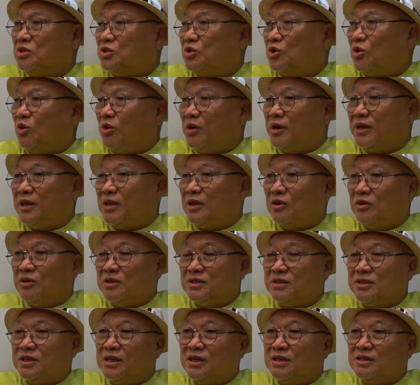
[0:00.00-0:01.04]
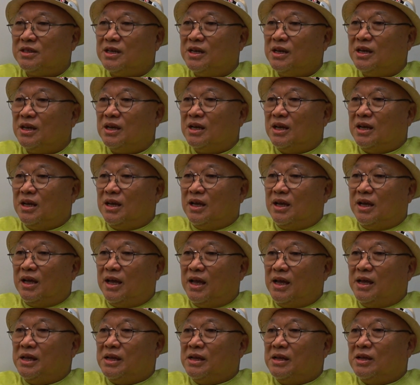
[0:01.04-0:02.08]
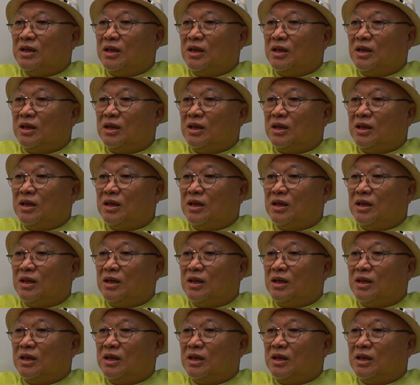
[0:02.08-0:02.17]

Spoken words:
drawing, and all these things. Hey,